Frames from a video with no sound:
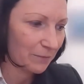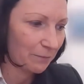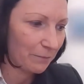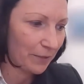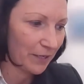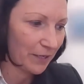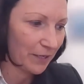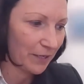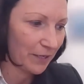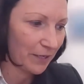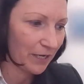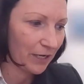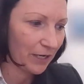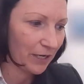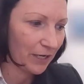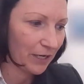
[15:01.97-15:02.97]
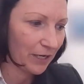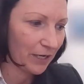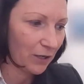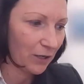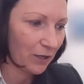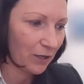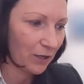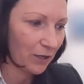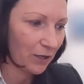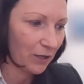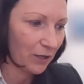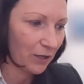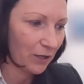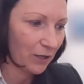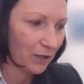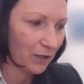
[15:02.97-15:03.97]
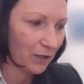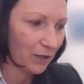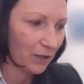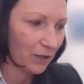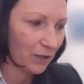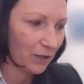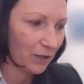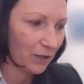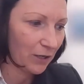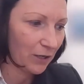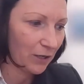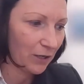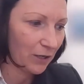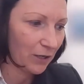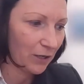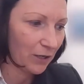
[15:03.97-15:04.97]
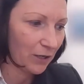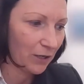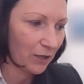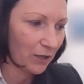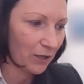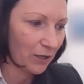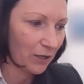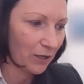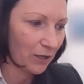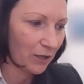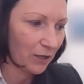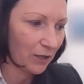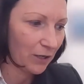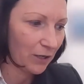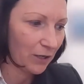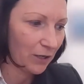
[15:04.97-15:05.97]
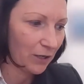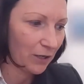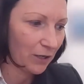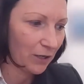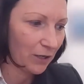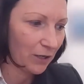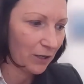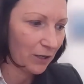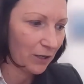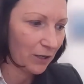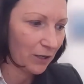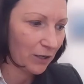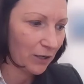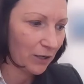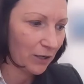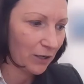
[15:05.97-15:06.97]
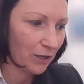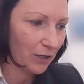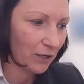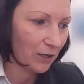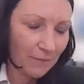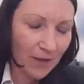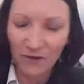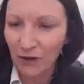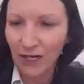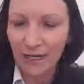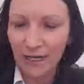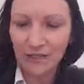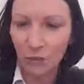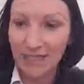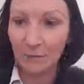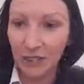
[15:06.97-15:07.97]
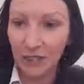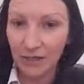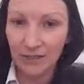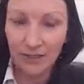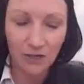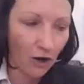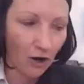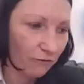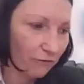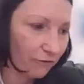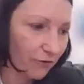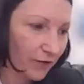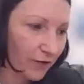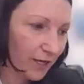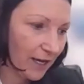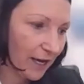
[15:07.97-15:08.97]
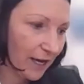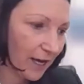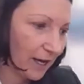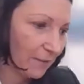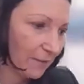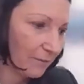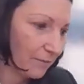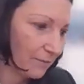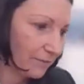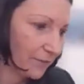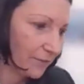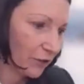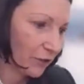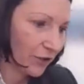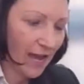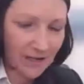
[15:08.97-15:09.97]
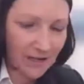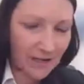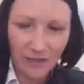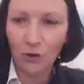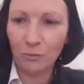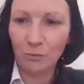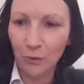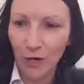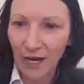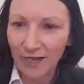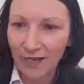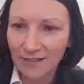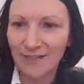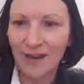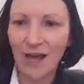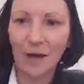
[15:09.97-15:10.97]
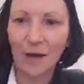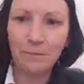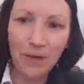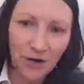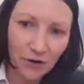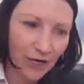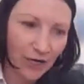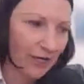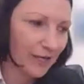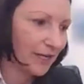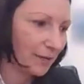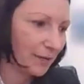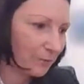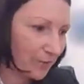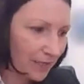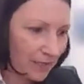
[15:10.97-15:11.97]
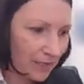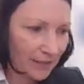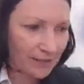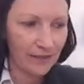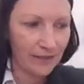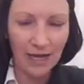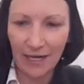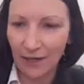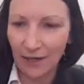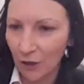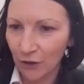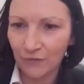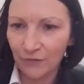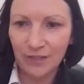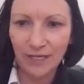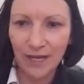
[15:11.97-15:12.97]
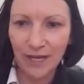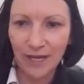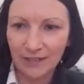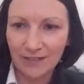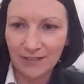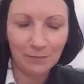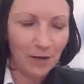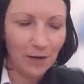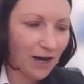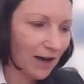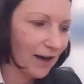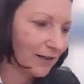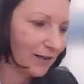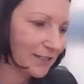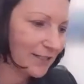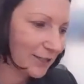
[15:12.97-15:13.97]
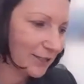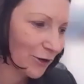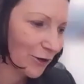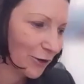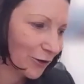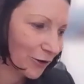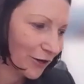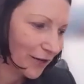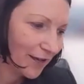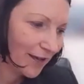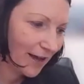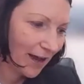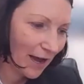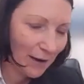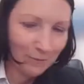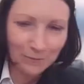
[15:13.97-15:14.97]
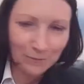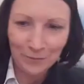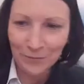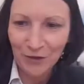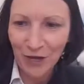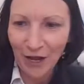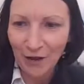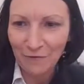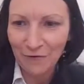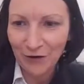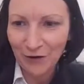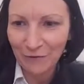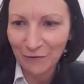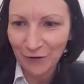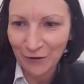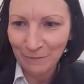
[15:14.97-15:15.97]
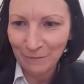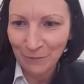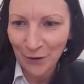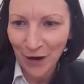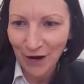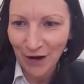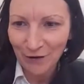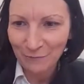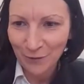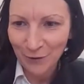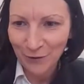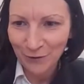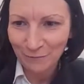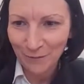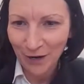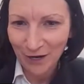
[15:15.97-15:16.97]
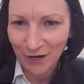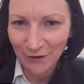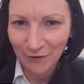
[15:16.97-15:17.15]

some big horticulturists saw the establishment of, the household brands like Berry and Nippies and Angos and Angus Park. So, very, very proud of both of